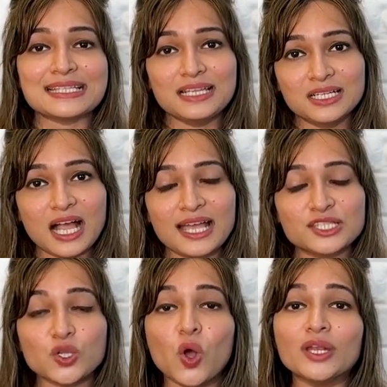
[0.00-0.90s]
seller
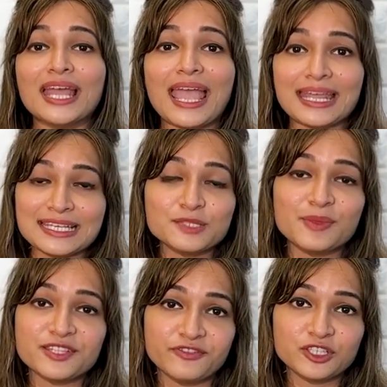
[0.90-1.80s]
guides on any
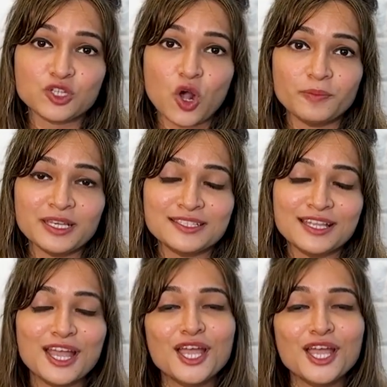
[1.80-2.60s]
specific topics.